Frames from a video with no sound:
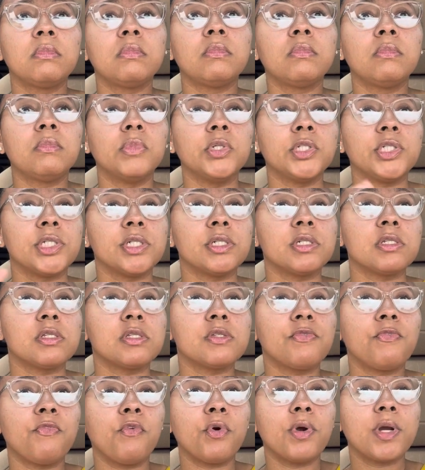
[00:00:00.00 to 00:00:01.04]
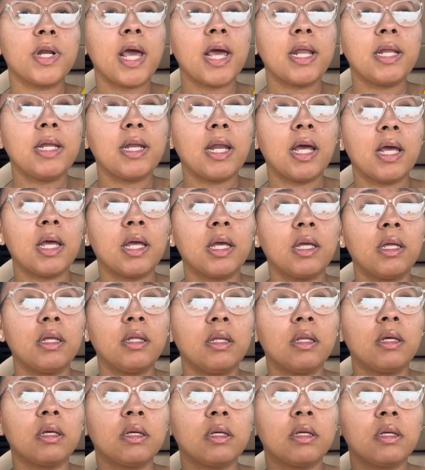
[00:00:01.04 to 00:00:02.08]
Which is
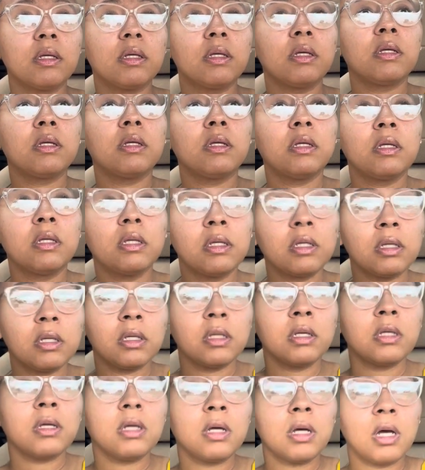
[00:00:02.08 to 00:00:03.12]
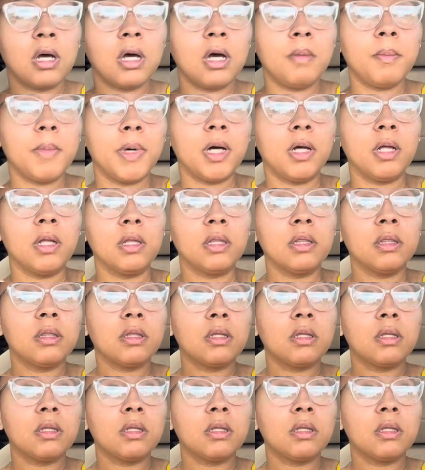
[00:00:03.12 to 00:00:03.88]
$4.99 a month.